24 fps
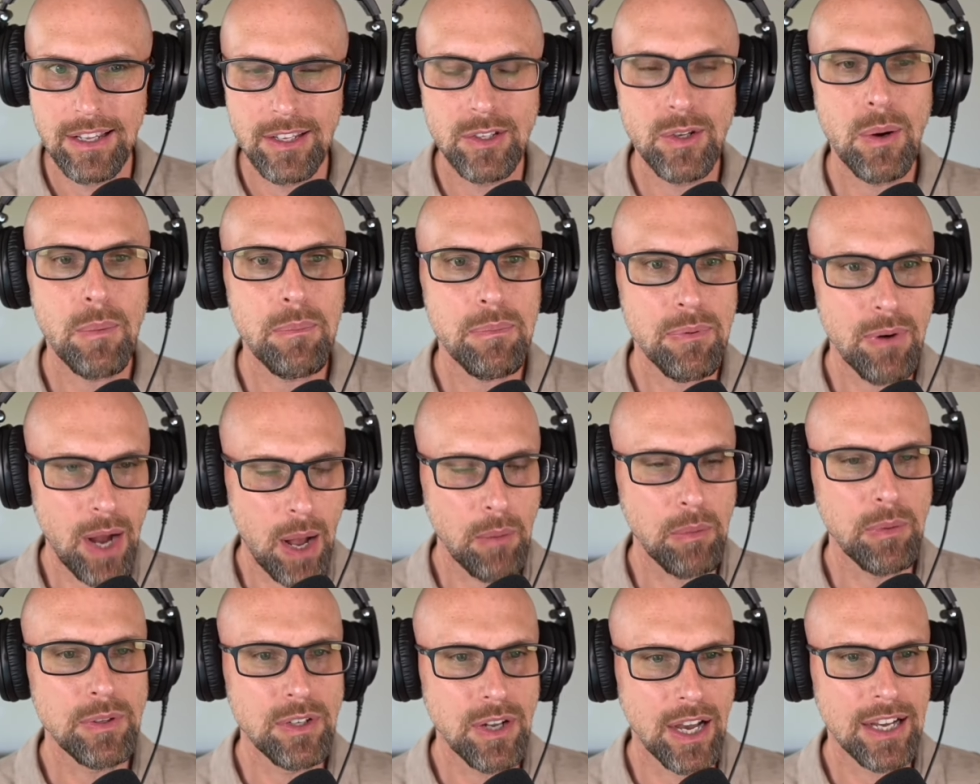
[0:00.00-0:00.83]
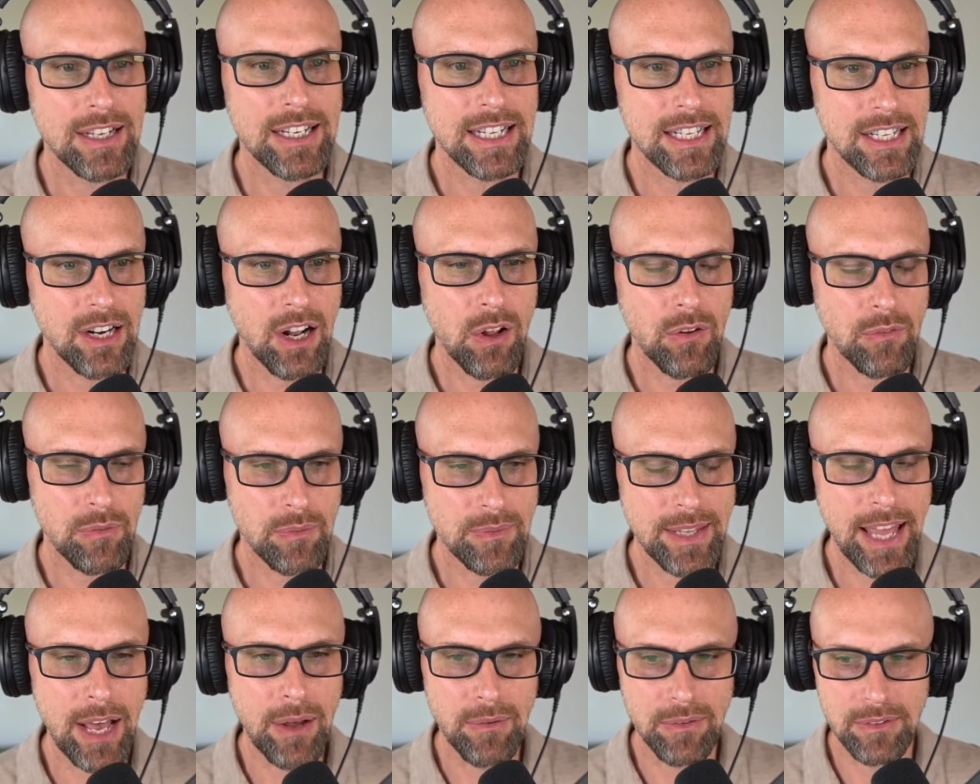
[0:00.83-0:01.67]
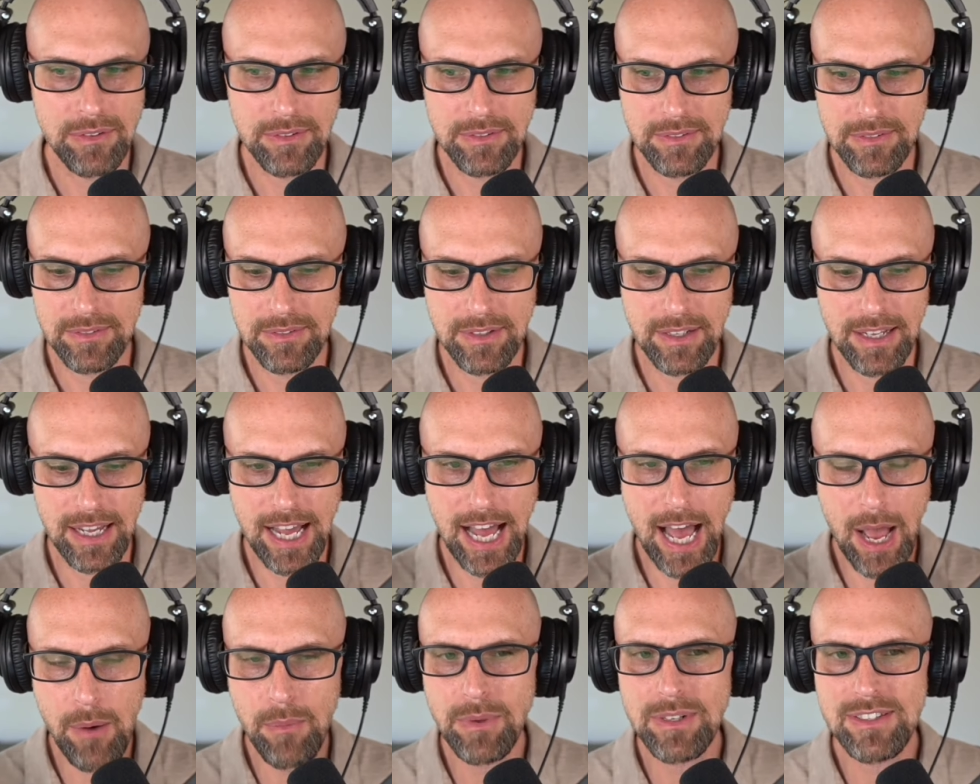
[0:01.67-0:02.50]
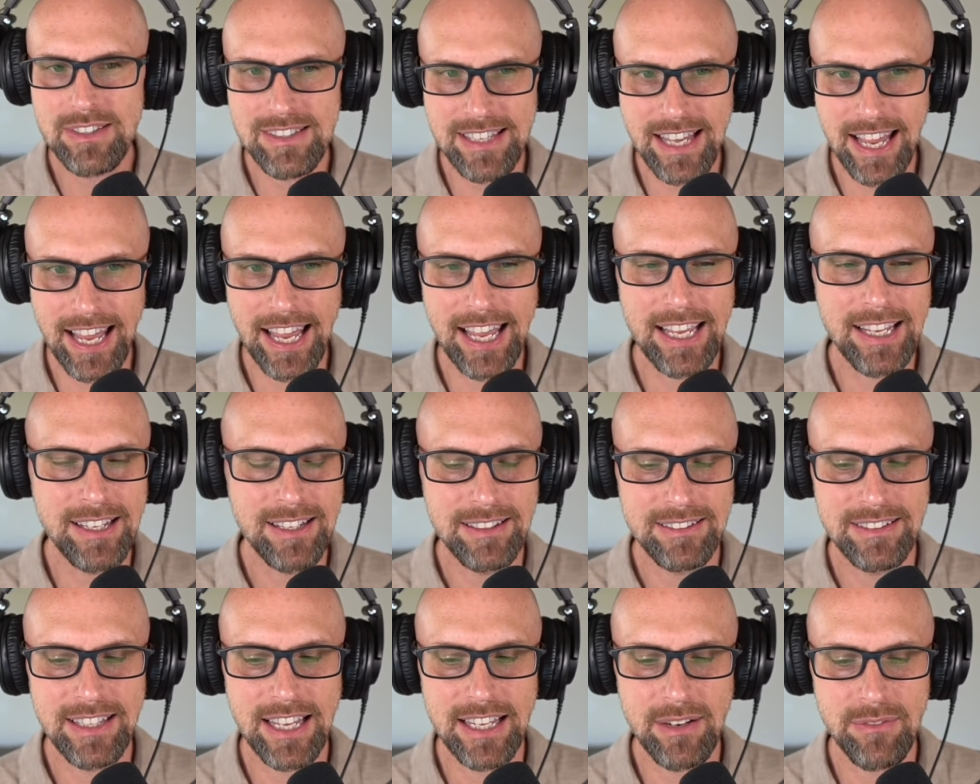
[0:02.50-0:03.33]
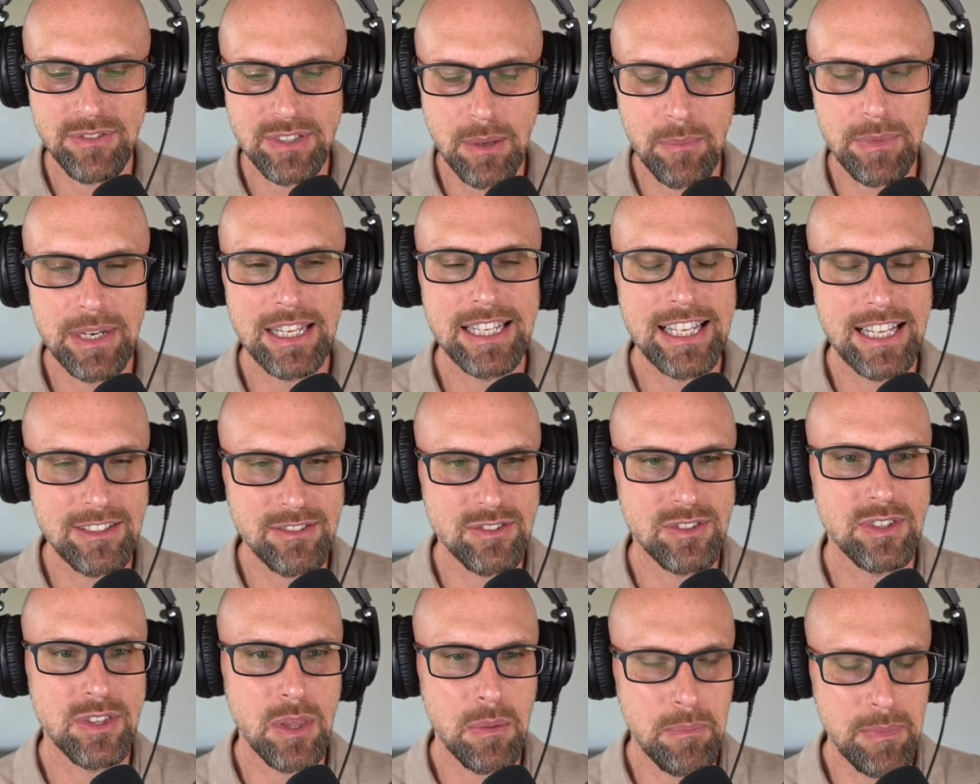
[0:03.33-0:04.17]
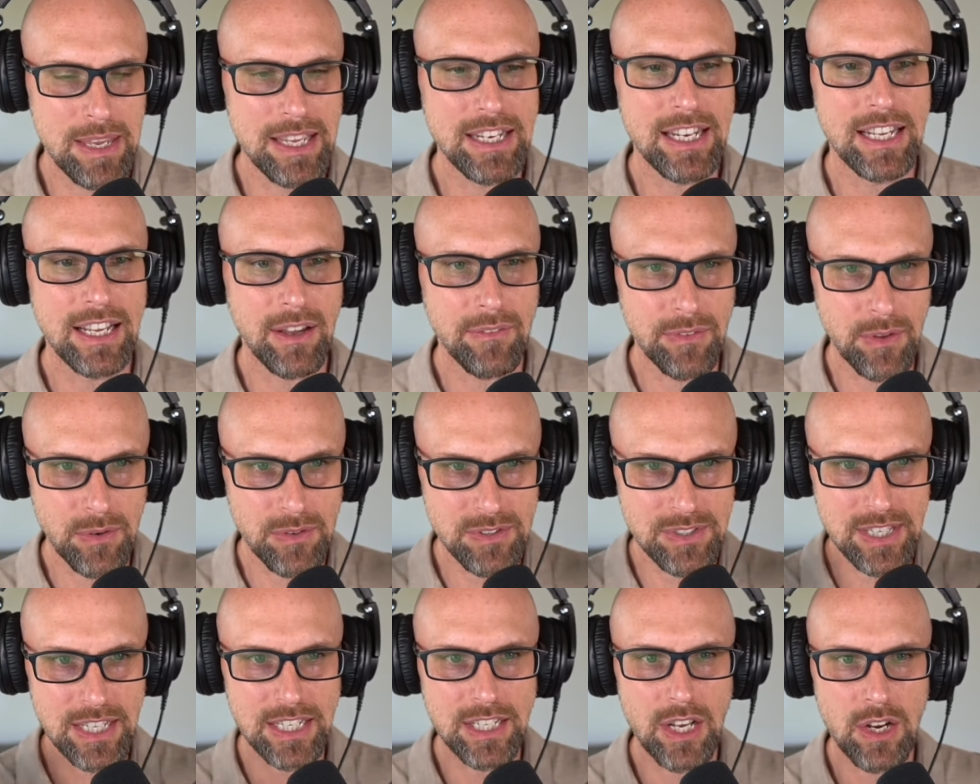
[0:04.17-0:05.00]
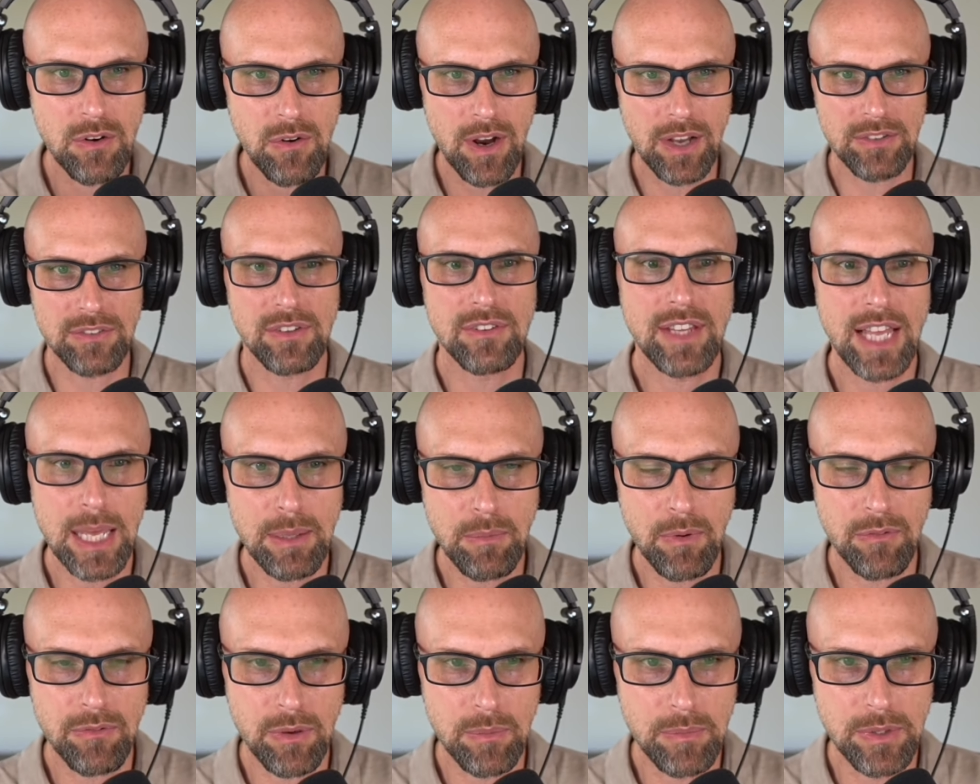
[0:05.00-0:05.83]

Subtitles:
You're probably not going to get all of them. Now, I would say that if somebody gets to the meeting and they're sitting across the table from